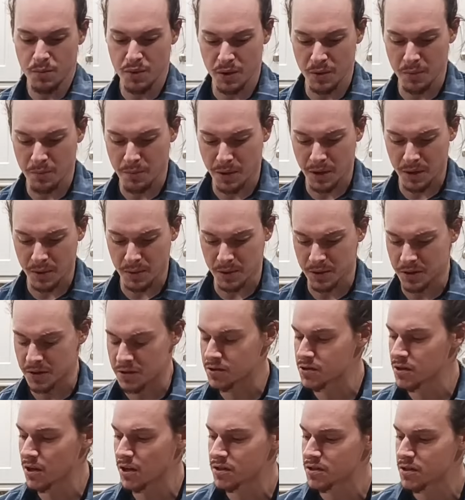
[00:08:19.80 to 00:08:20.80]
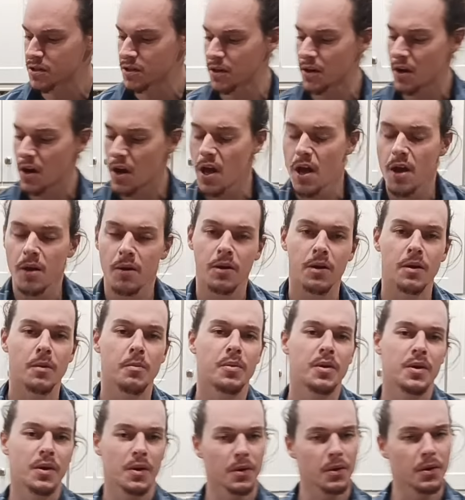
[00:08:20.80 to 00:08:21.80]
put barbecue sauce in there. I'm gonna
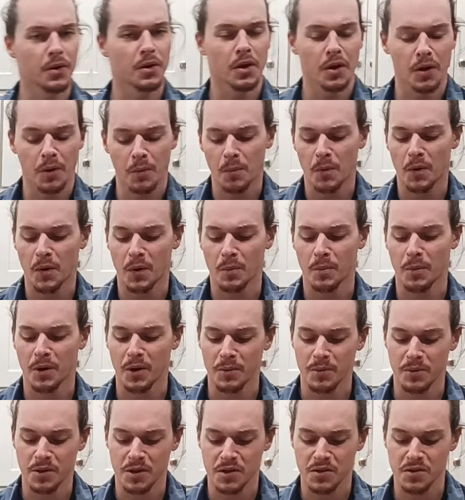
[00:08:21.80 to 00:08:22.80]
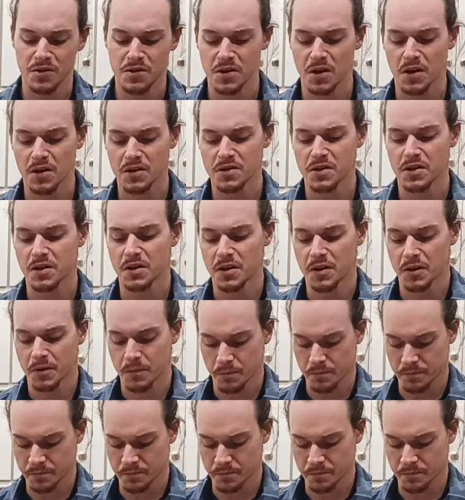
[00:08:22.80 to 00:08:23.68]
put a little more barbecue sauce in there.